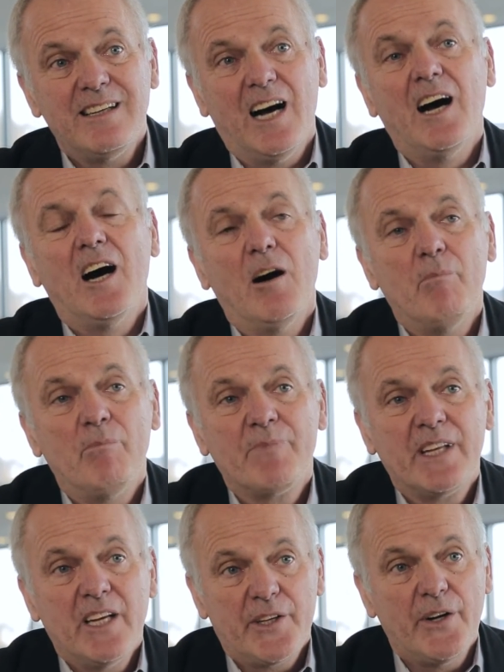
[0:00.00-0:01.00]
Um,
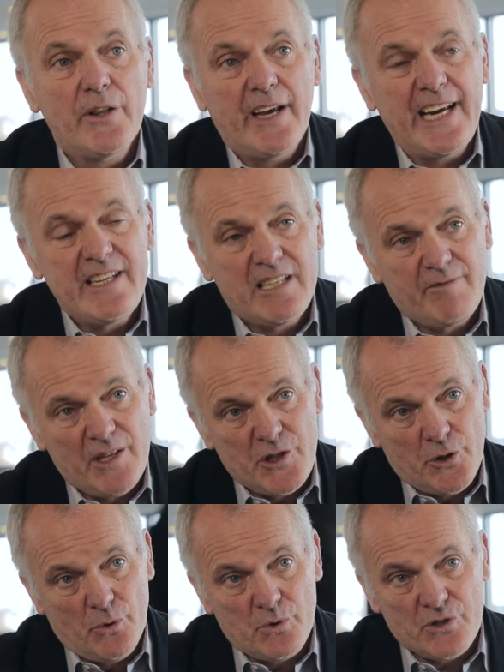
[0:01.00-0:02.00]
you know,
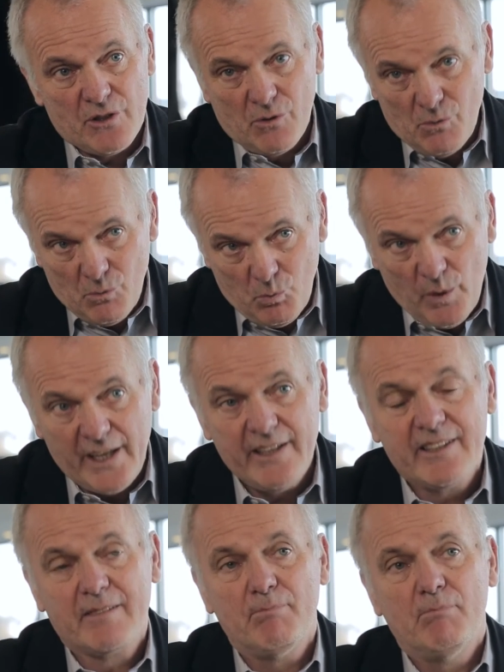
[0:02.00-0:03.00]
individuals
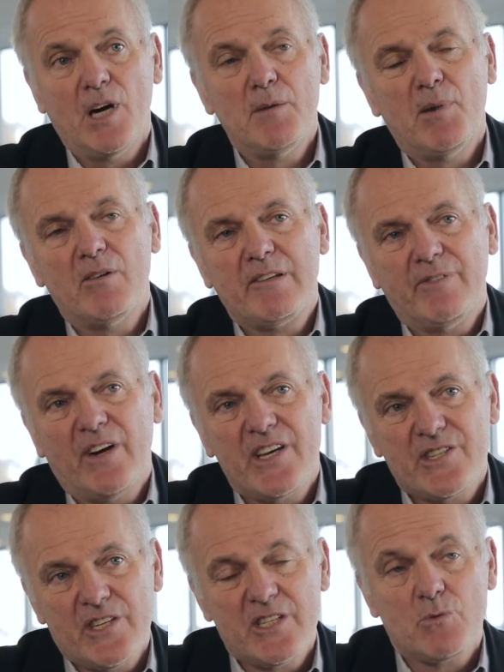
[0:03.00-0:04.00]
with mobile
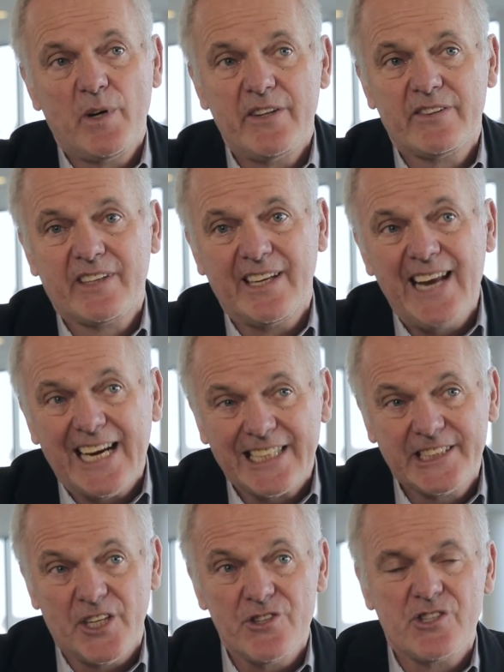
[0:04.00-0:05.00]
devices, with
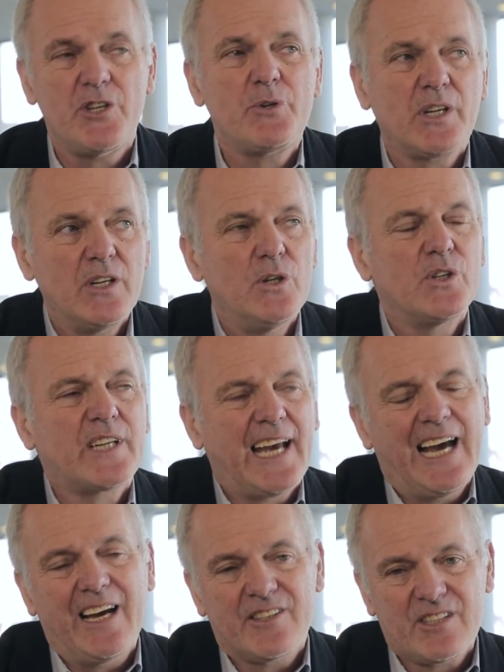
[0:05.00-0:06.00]
connections, and you can look
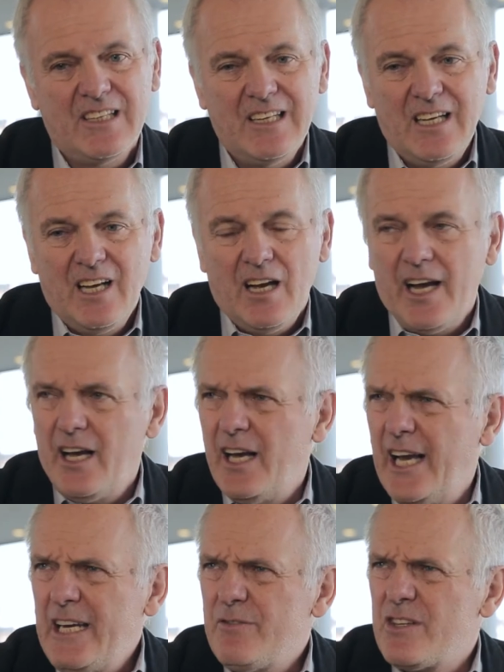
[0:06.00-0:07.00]
at
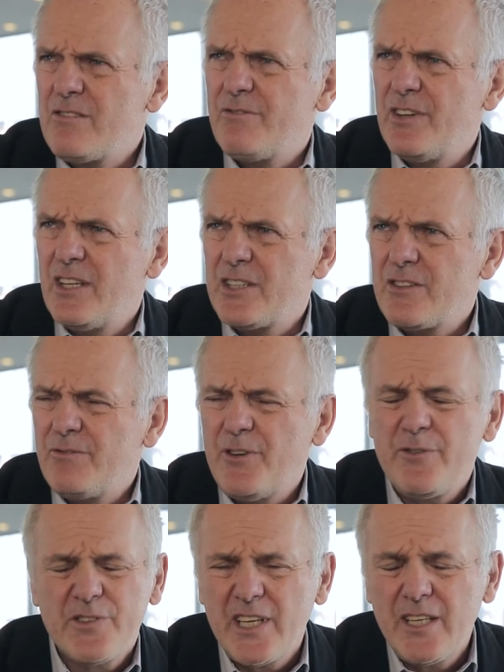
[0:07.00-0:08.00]
even for
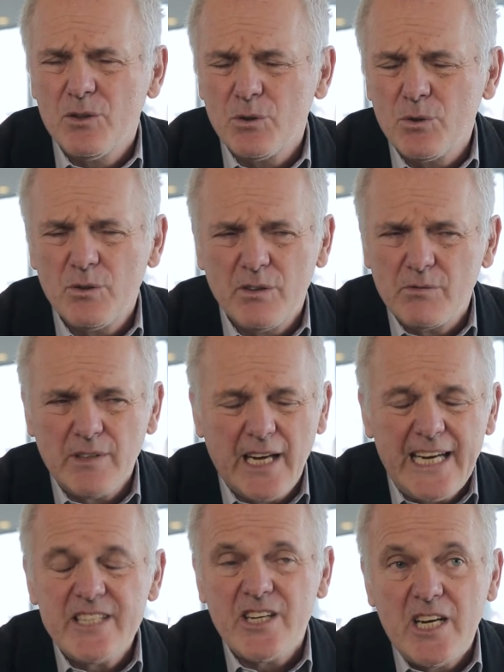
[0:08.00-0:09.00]
15 or
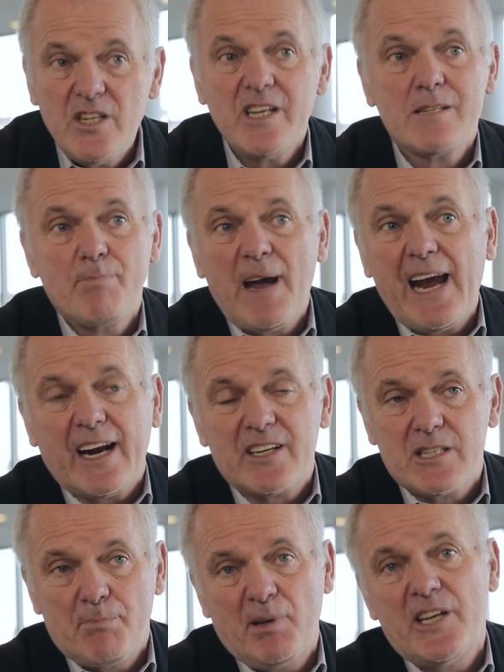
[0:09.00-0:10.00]
18 years
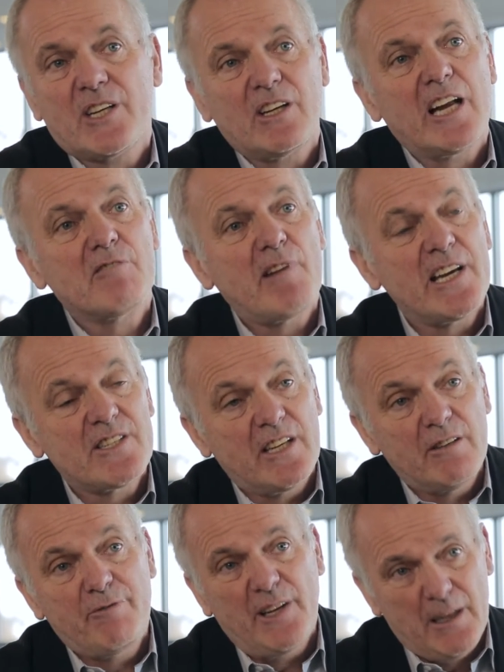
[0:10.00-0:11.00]
back to political unrest
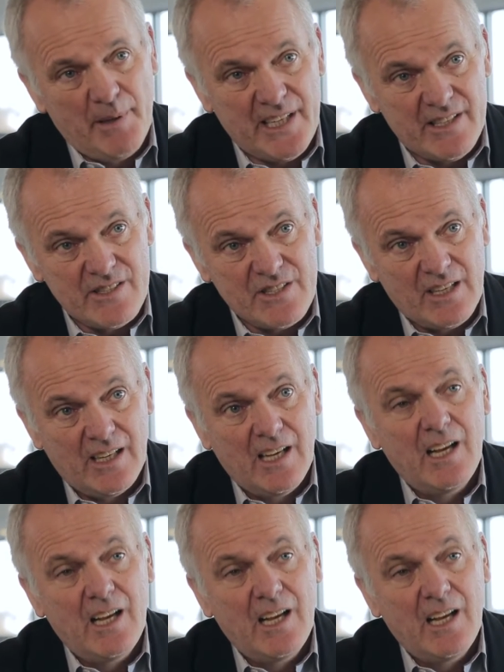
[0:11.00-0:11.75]
in the Philippines,